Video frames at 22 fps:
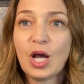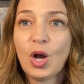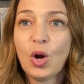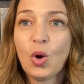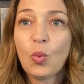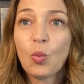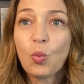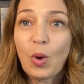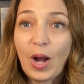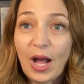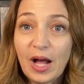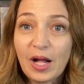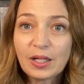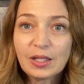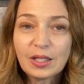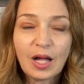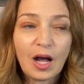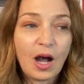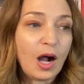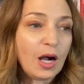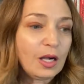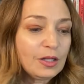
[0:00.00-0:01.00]

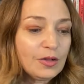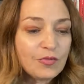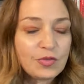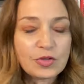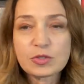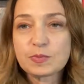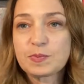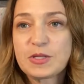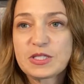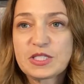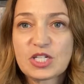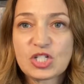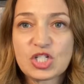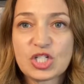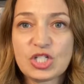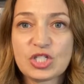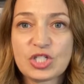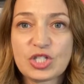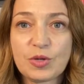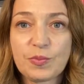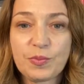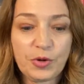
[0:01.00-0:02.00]
Well, all of those
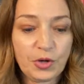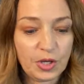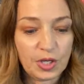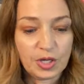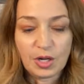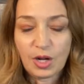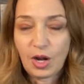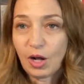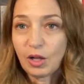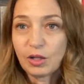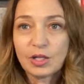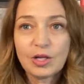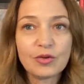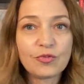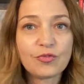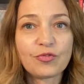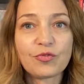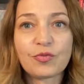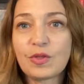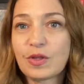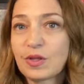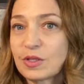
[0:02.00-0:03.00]
positions you put, all
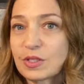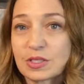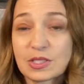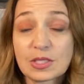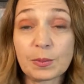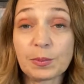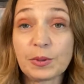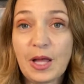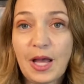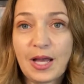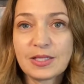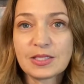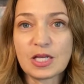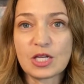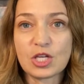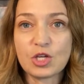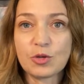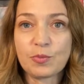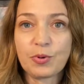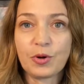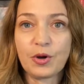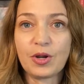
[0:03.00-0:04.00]
of the supplies that
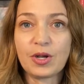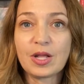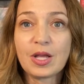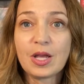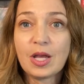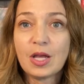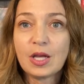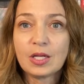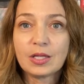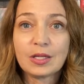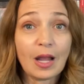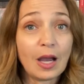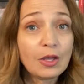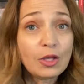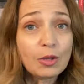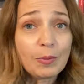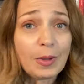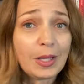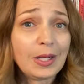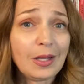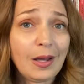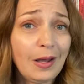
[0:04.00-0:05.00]
you put, now you
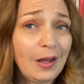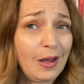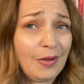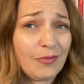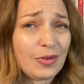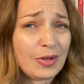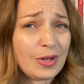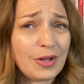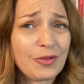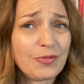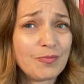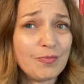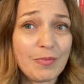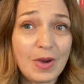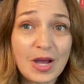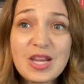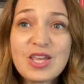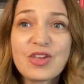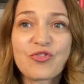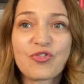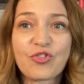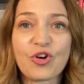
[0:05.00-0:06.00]
might not have enough
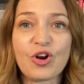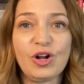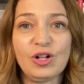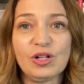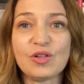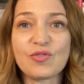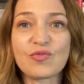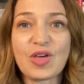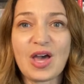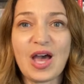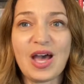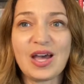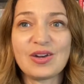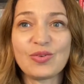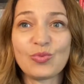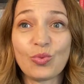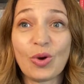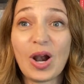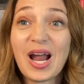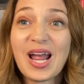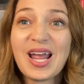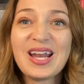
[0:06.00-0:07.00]
money for all of that,
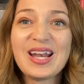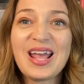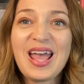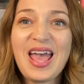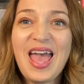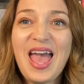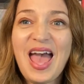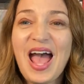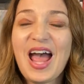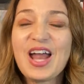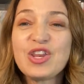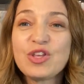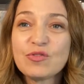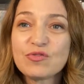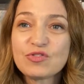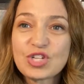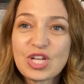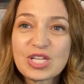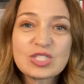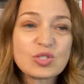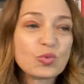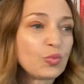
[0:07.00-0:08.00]
right? And you've
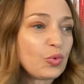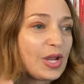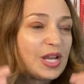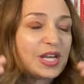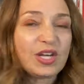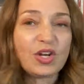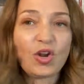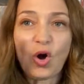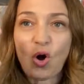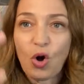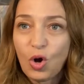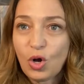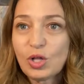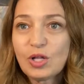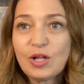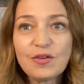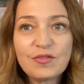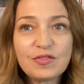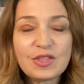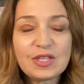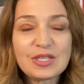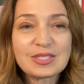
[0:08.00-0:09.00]
just written all
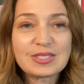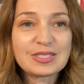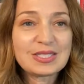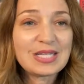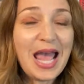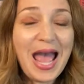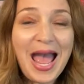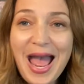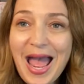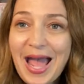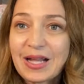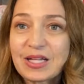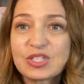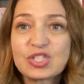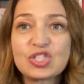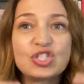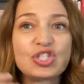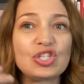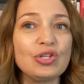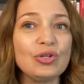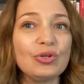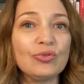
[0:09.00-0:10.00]
of this
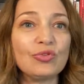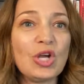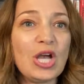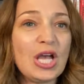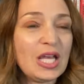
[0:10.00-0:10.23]
text, you've